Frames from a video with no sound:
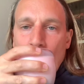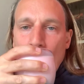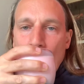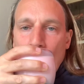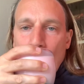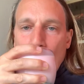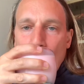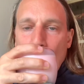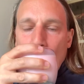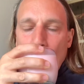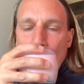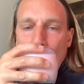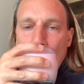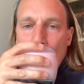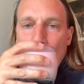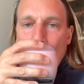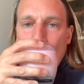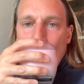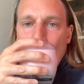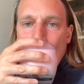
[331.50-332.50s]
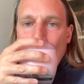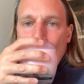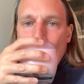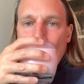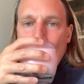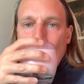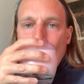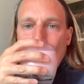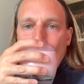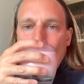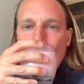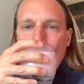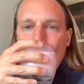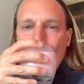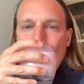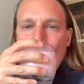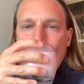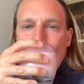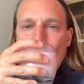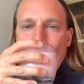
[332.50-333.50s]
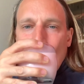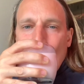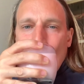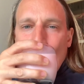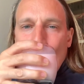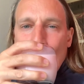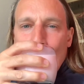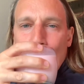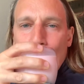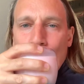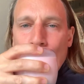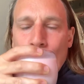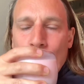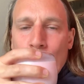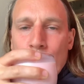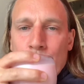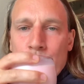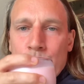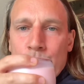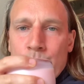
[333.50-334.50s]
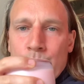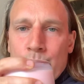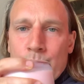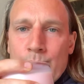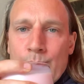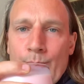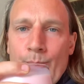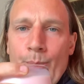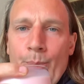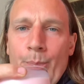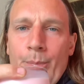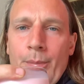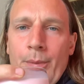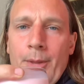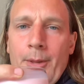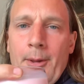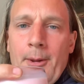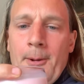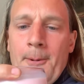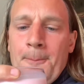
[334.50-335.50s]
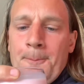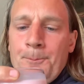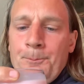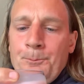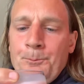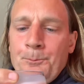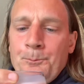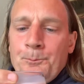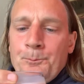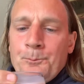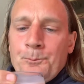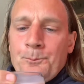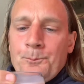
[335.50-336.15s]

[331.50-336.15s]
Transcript: Nobody speaks.